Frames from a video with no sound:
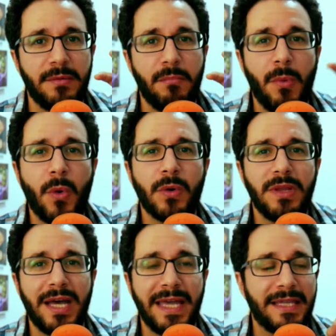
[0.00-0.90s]
more
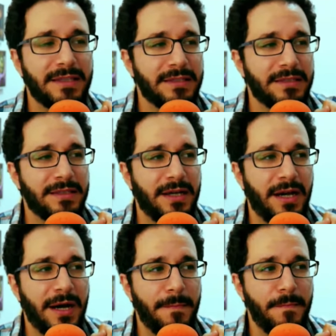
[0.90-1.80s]
like
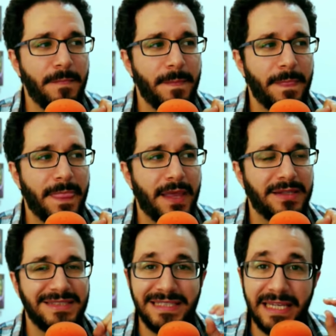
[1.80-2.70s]
um,
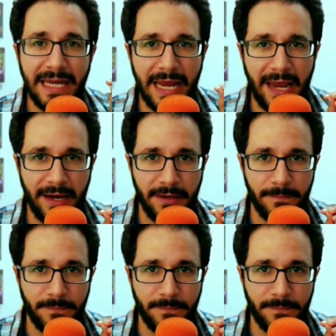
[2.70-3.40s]
DNA.